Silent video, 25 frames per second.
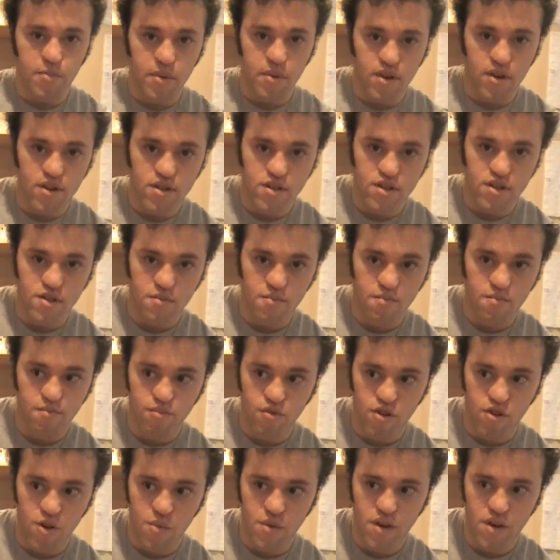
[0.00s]
Pierce,
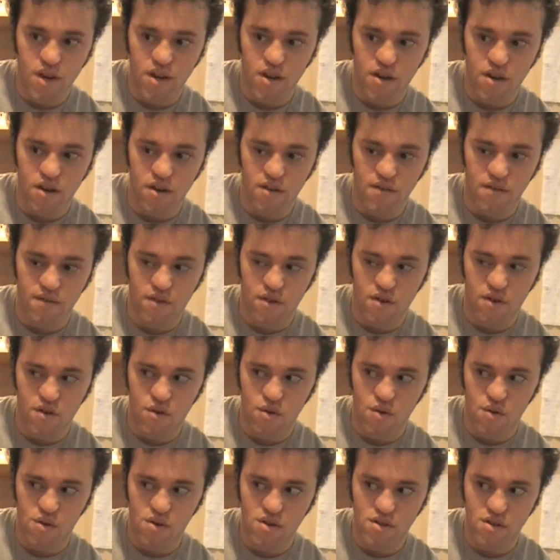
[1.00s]
Broadway, of
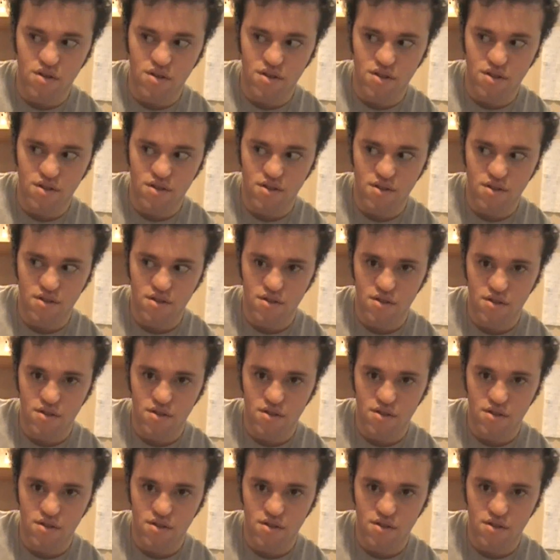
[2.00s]
course.